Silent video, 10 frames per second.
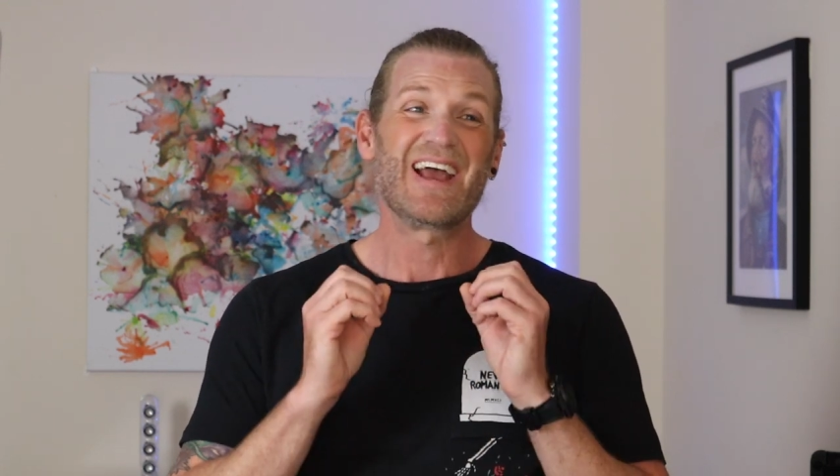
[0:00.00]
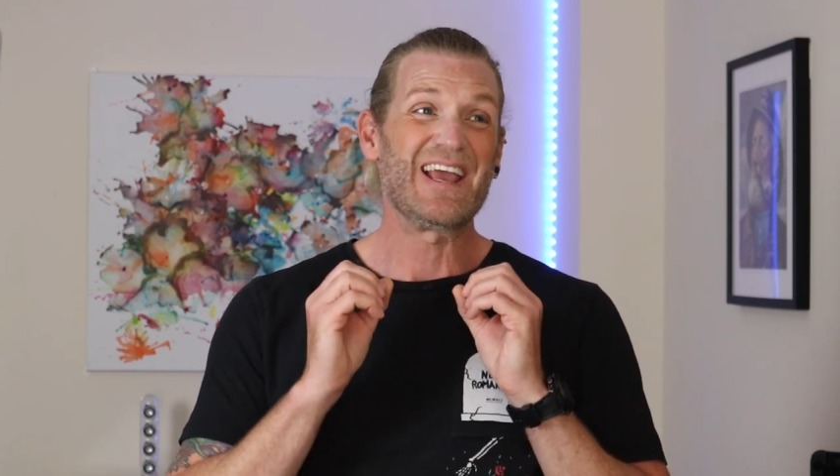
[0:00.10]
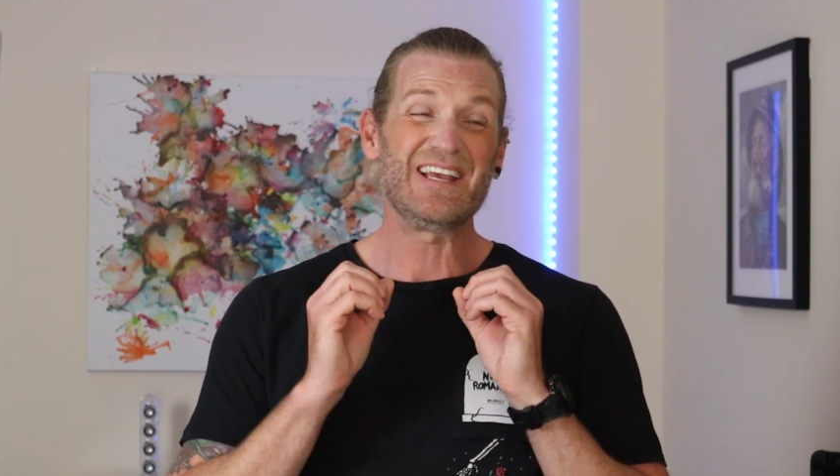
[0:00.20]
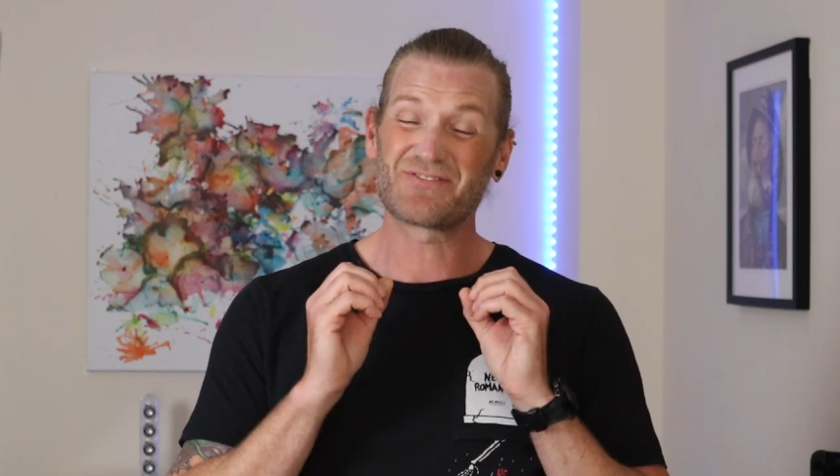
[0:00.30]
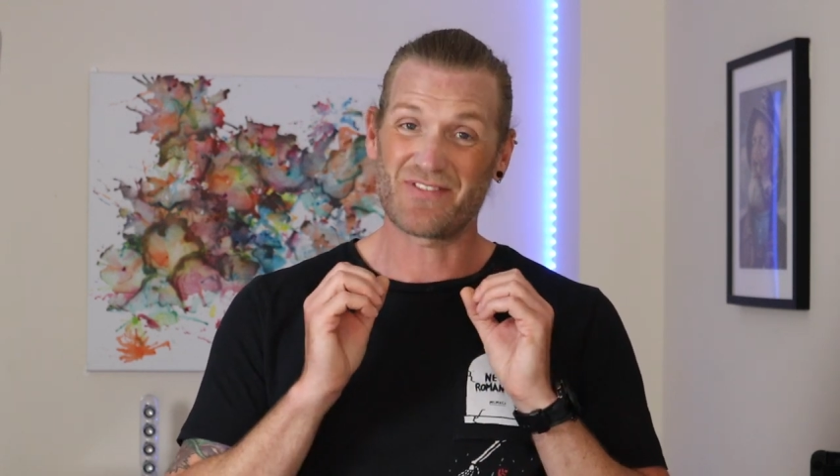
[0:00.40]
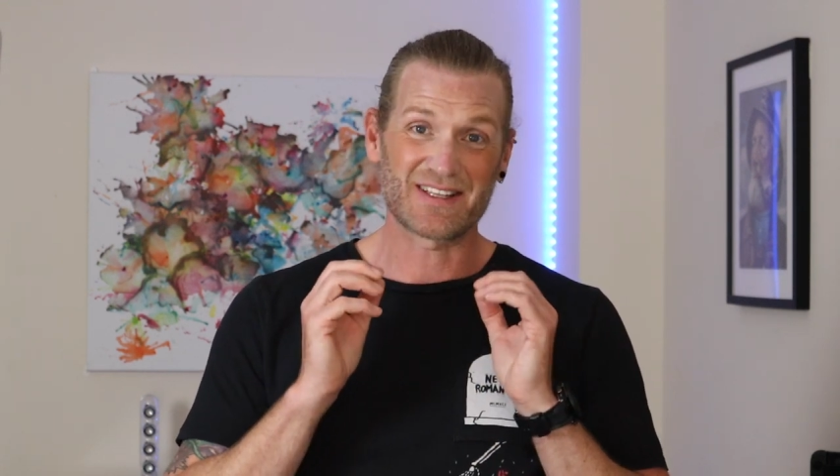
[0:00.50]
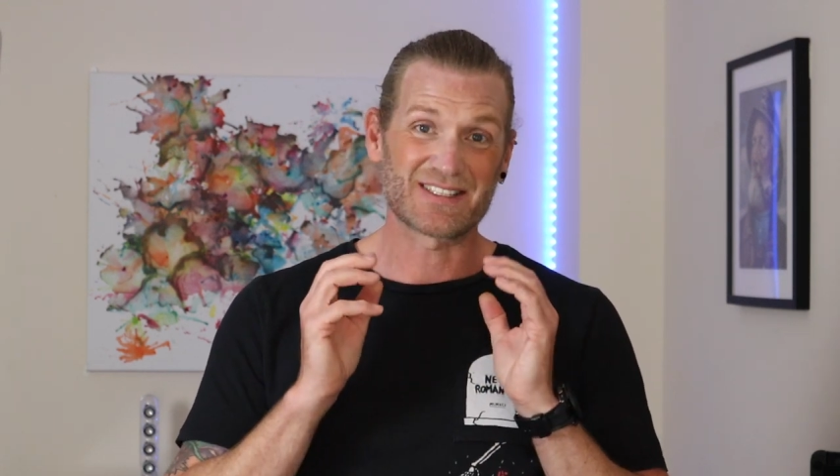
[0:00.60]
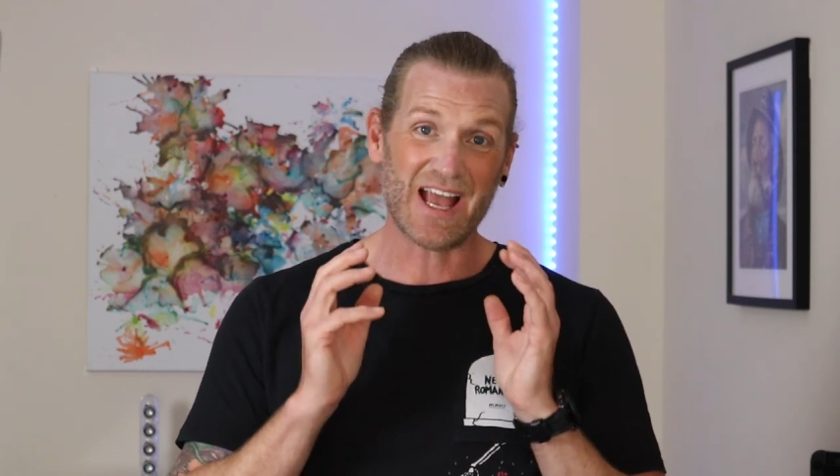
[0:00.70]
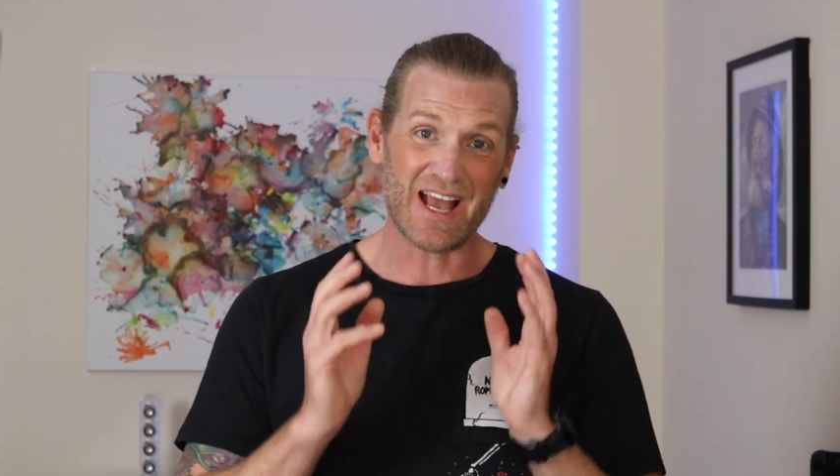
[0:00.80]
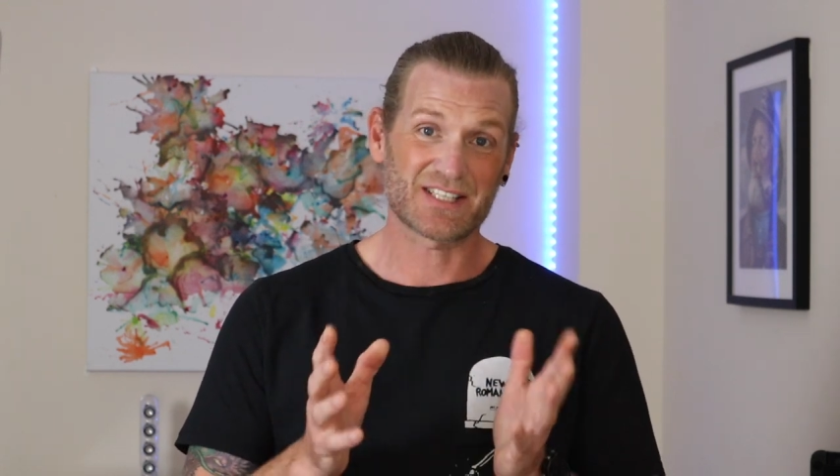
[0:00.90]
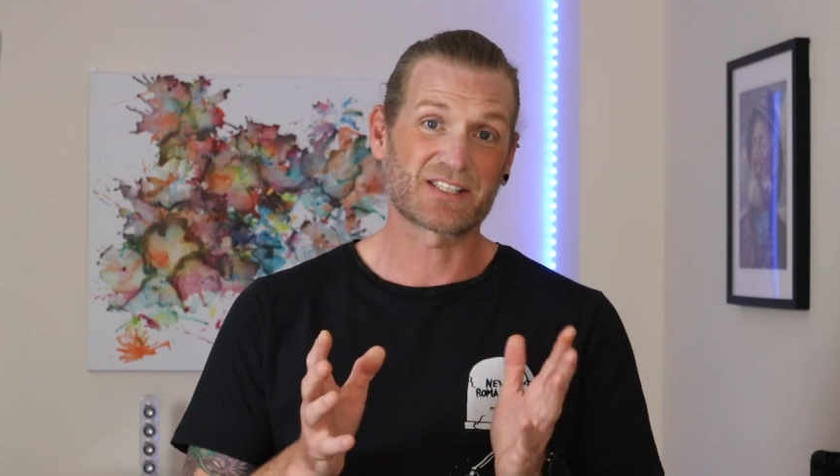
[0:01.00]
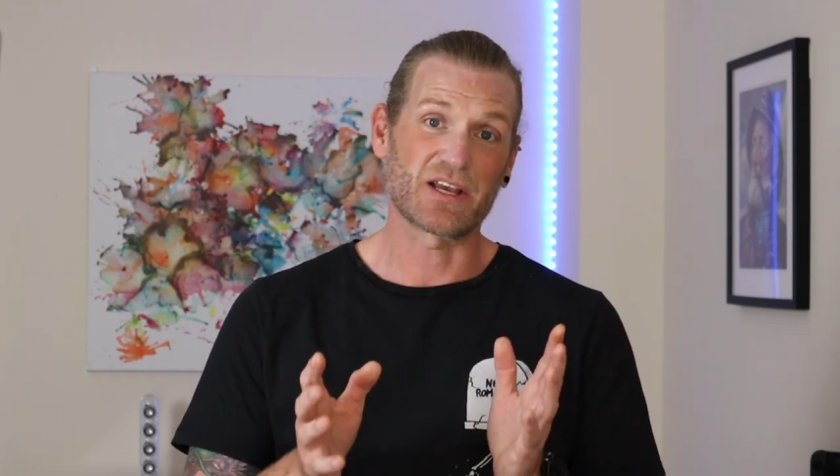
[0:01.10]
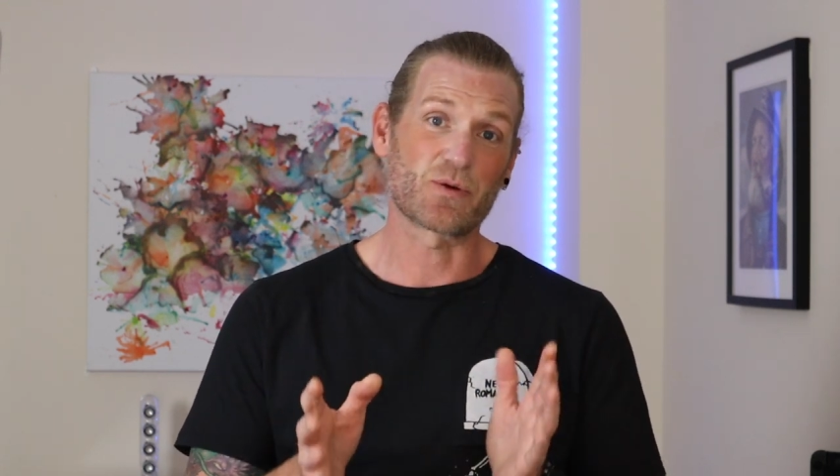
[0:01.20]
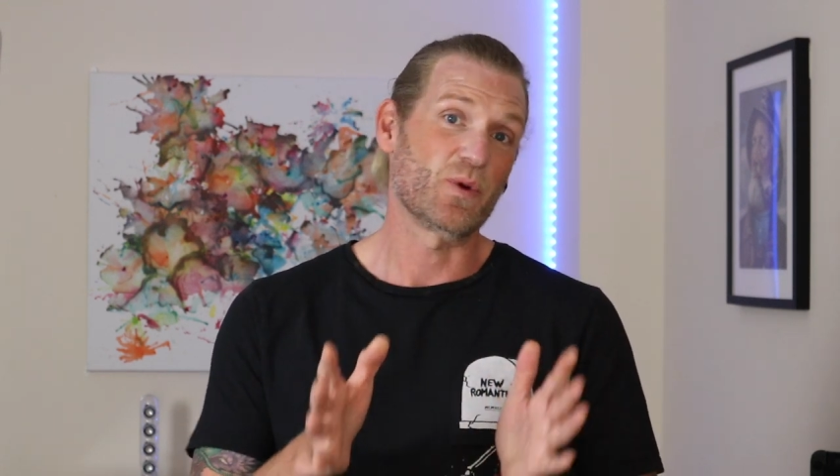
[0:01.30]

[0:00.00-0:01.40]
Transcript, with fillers: he's fantastic